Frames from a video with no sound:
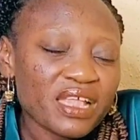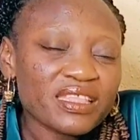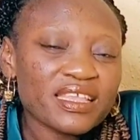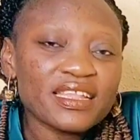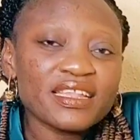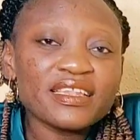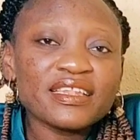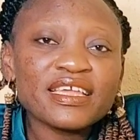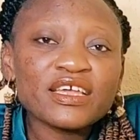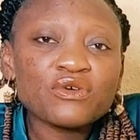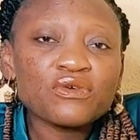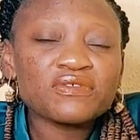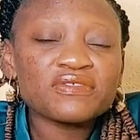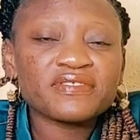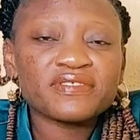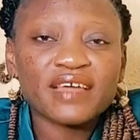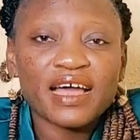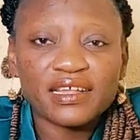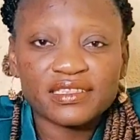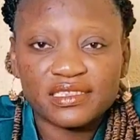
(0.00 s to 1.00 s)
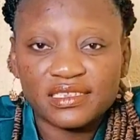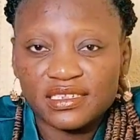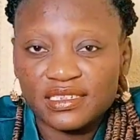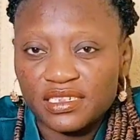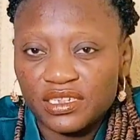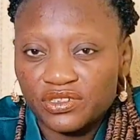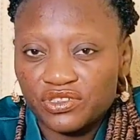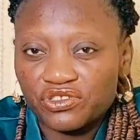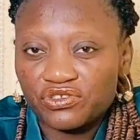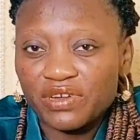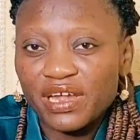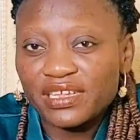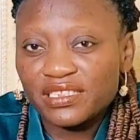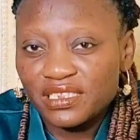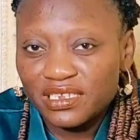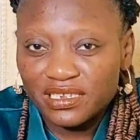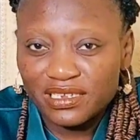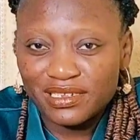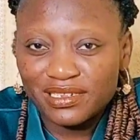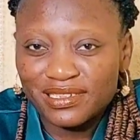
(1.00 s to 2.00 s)
the legal tactics and
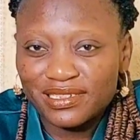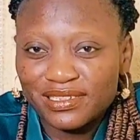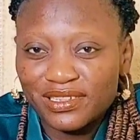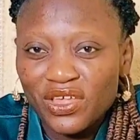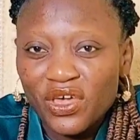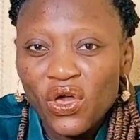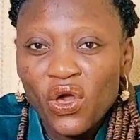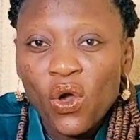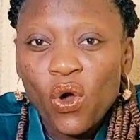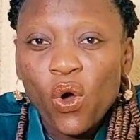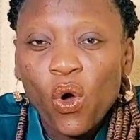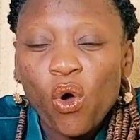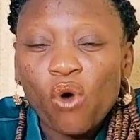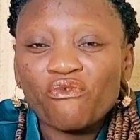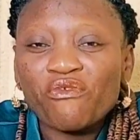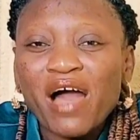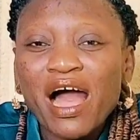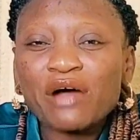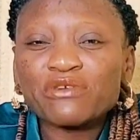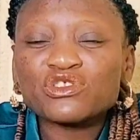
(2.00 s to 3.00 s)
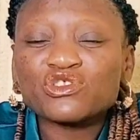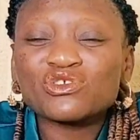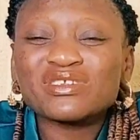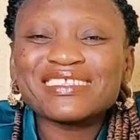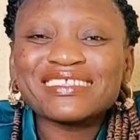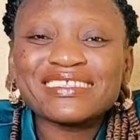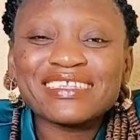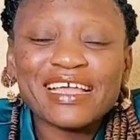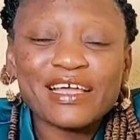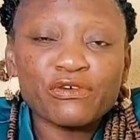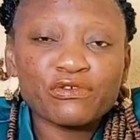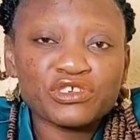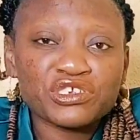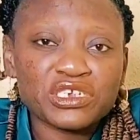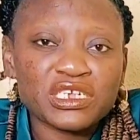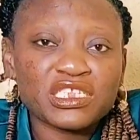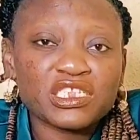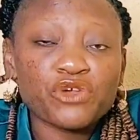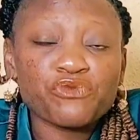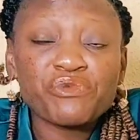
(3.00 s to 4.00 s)
strategies of how to
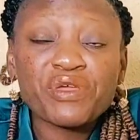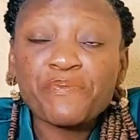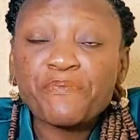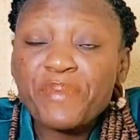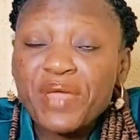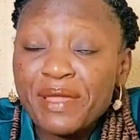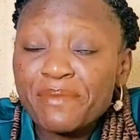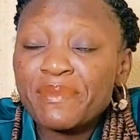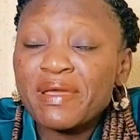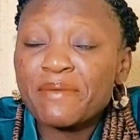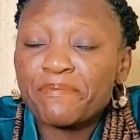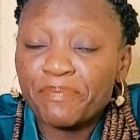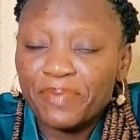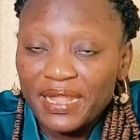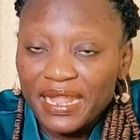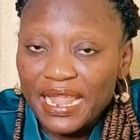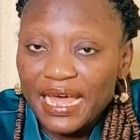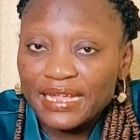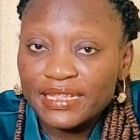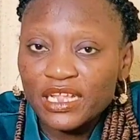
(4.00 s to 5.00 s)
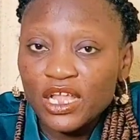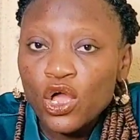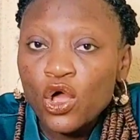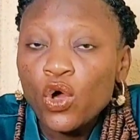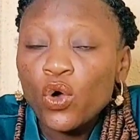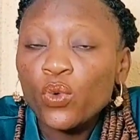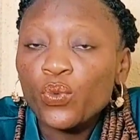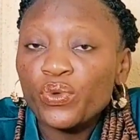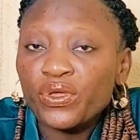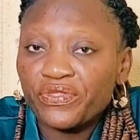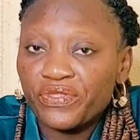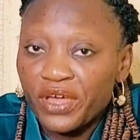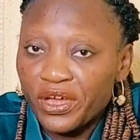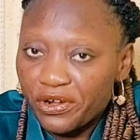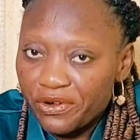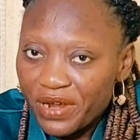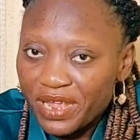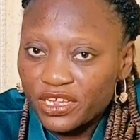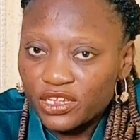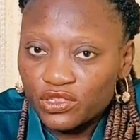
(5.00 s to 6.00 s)
negotiate a repayment plan with their
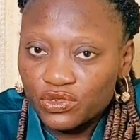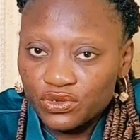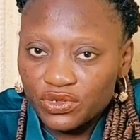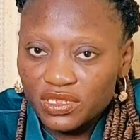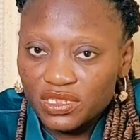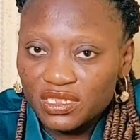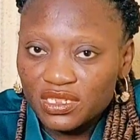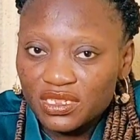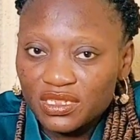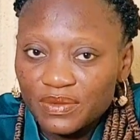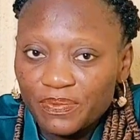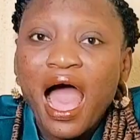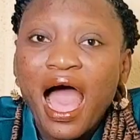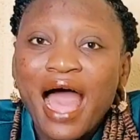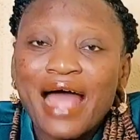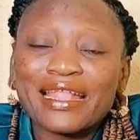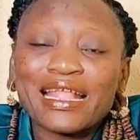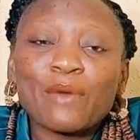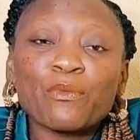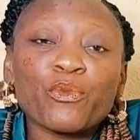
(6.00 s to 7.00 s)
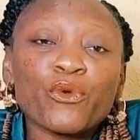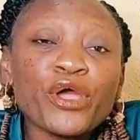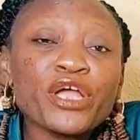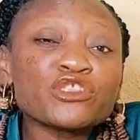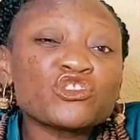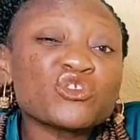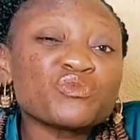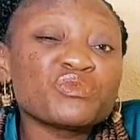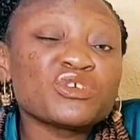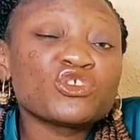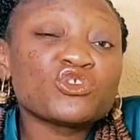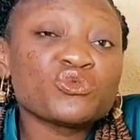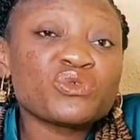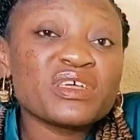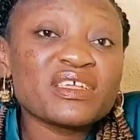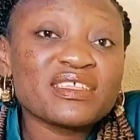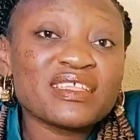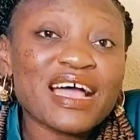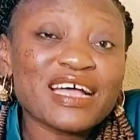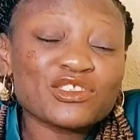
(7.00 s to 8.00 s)
creditors. And I'm going to be
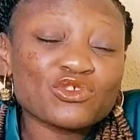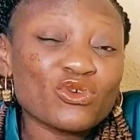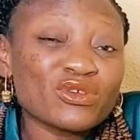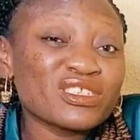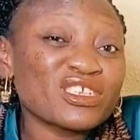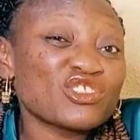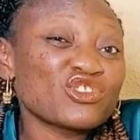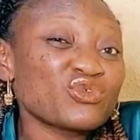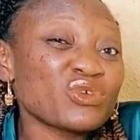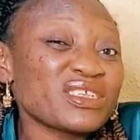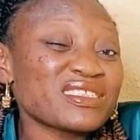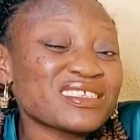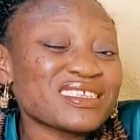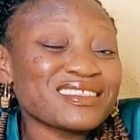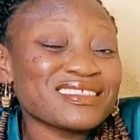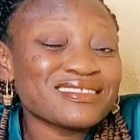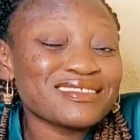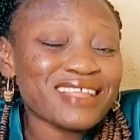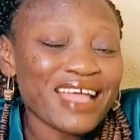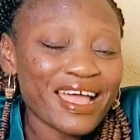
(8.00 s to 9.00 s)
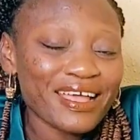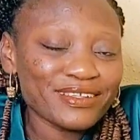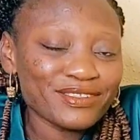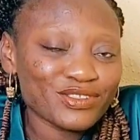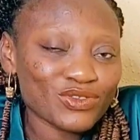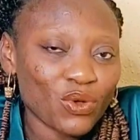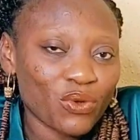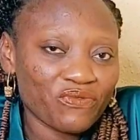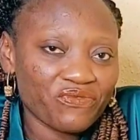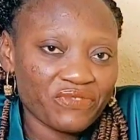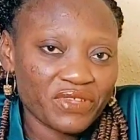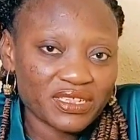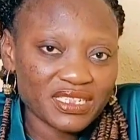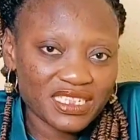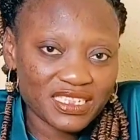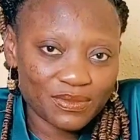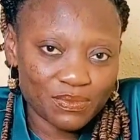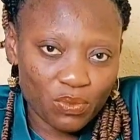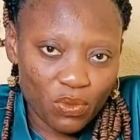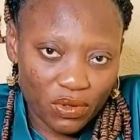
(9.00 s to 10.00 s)
doing that on the 29th of
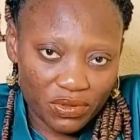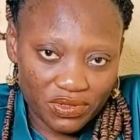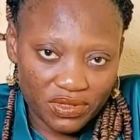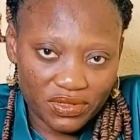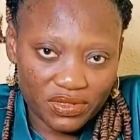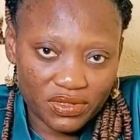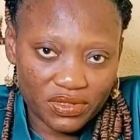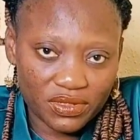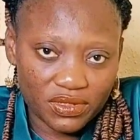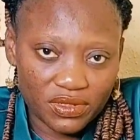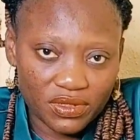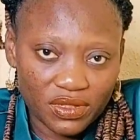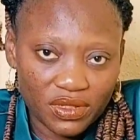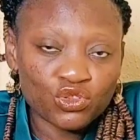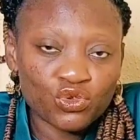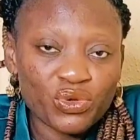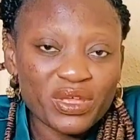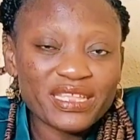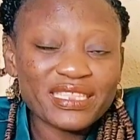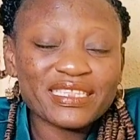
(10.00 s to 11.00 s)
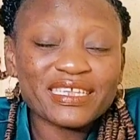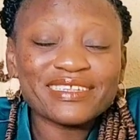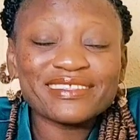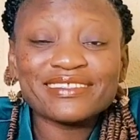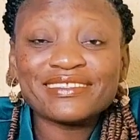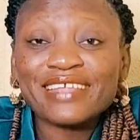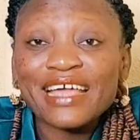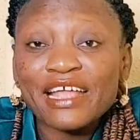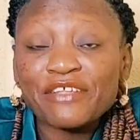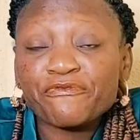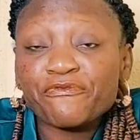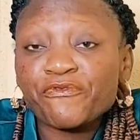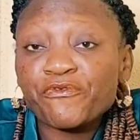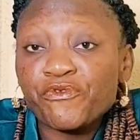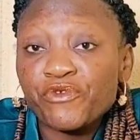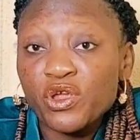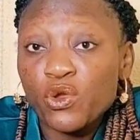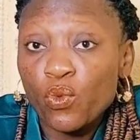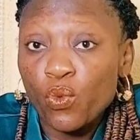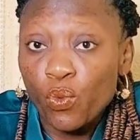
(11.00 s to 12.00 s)
this month, doing the
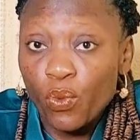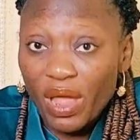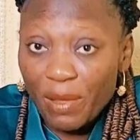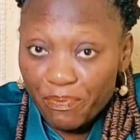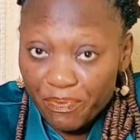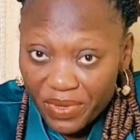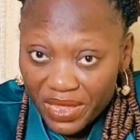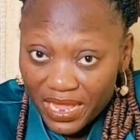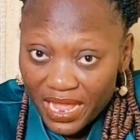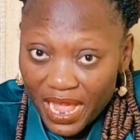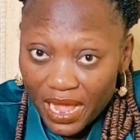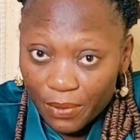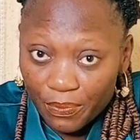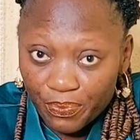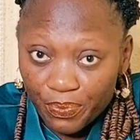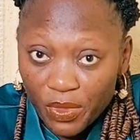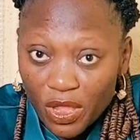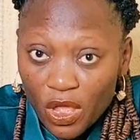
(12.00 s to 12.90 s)
debt-free webinar,